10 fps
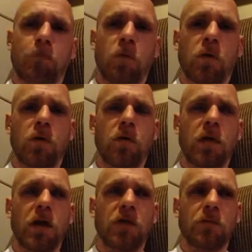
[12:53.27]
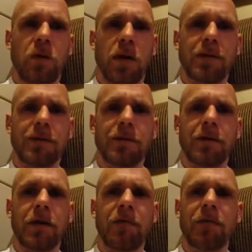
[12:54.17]
We're not too bright.
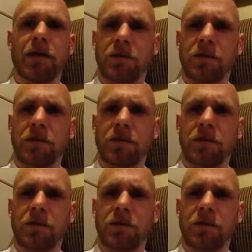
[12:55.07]
We have yet